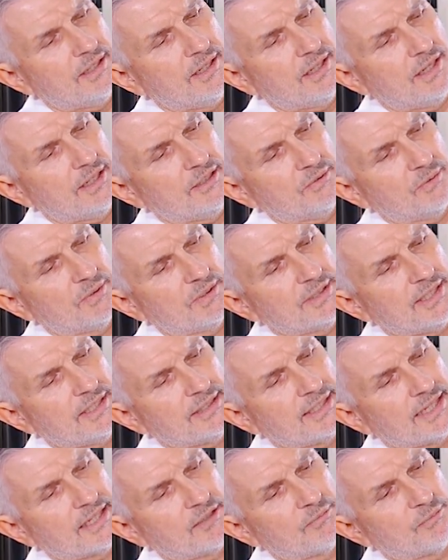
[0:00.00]
And you want to take
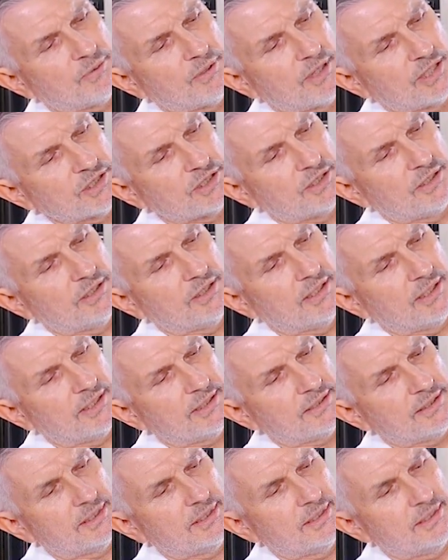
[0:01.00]
that compression
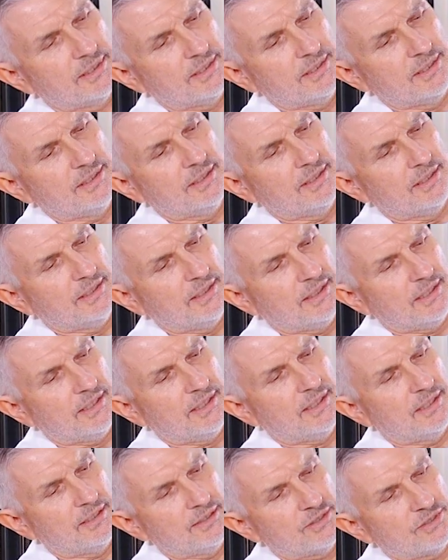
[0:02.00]
nut
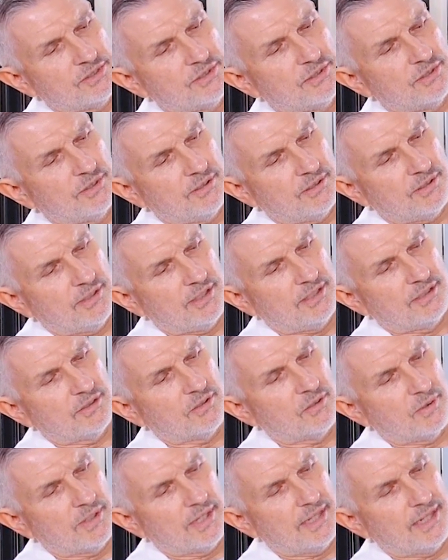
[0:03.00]
and
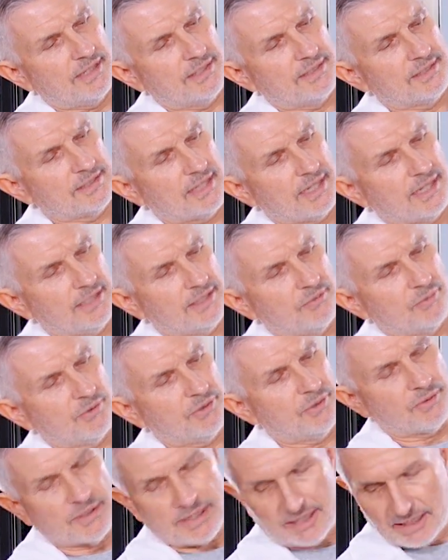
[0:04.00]
go ahead and tighten it
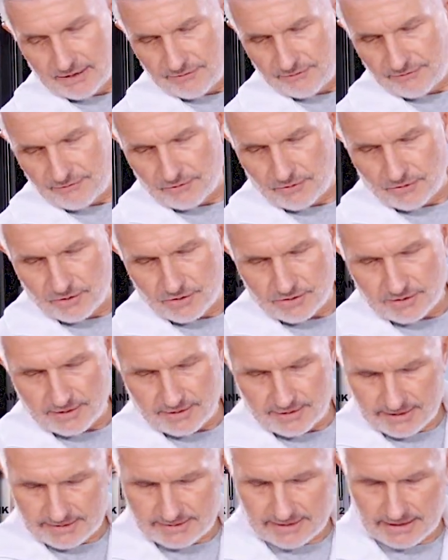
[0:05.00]
with your hand first,
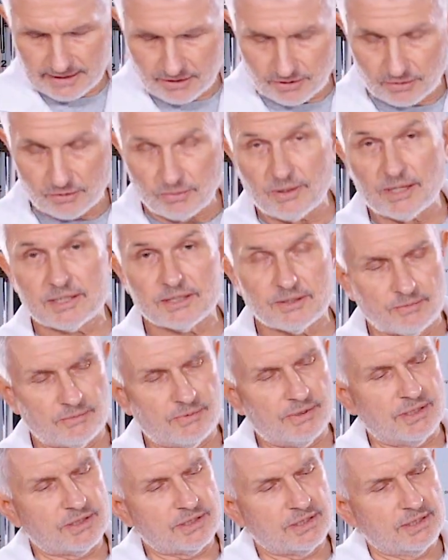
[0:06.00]
and then take your crescent
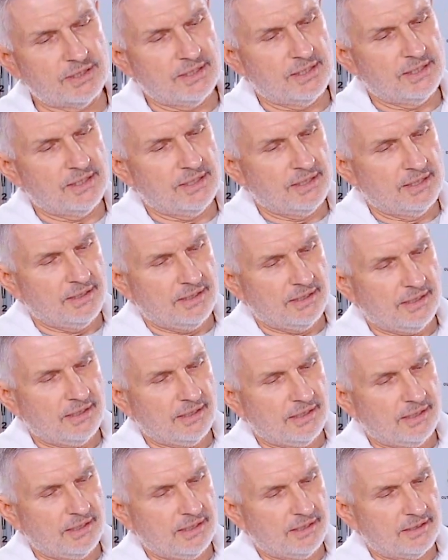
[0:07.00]
wrench
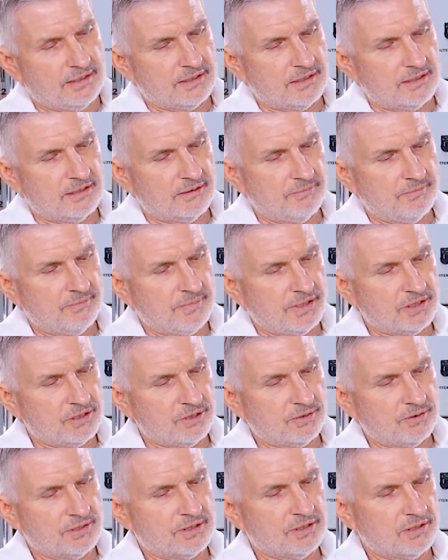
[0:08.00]
and make
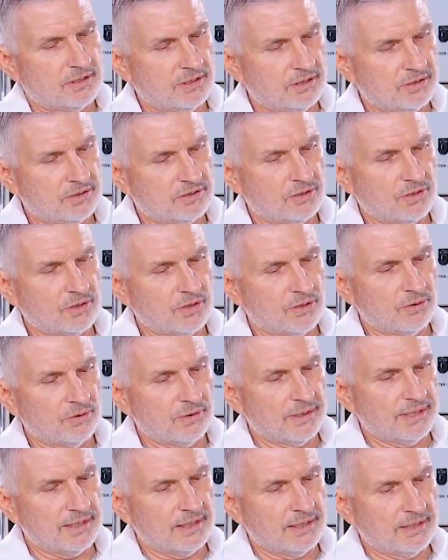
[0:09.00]
sure it's
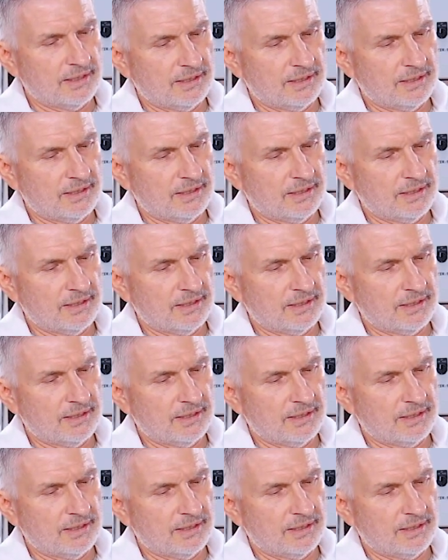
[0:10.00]
securely